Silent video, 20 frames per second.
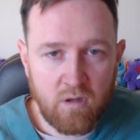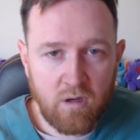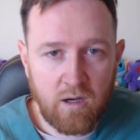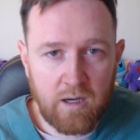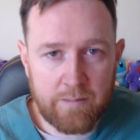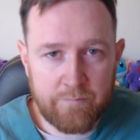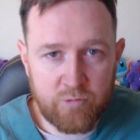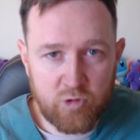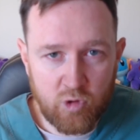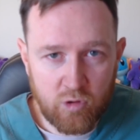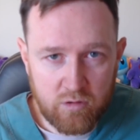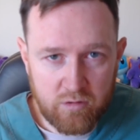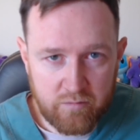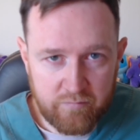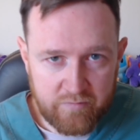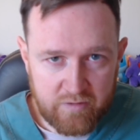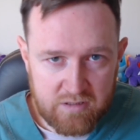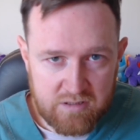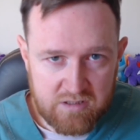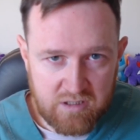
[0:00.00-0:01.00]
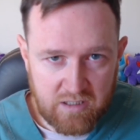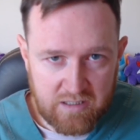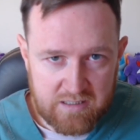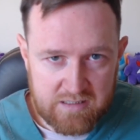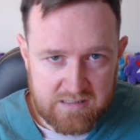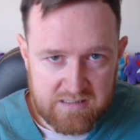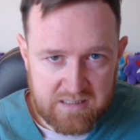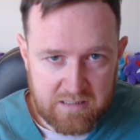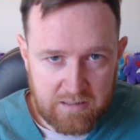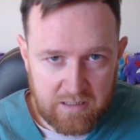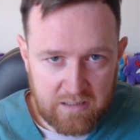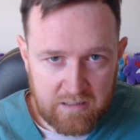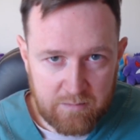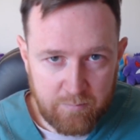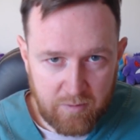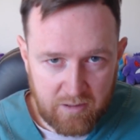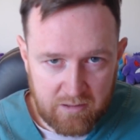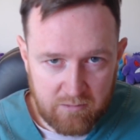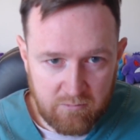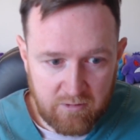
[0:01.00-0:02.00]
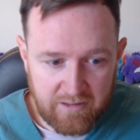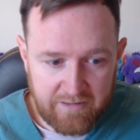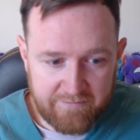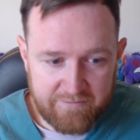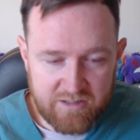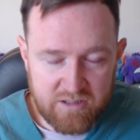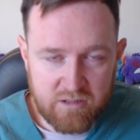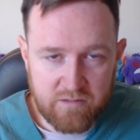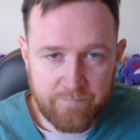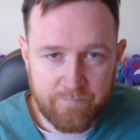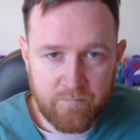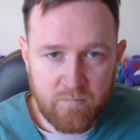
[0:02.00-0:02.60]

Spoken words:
I'm not convinced I can see any P waves.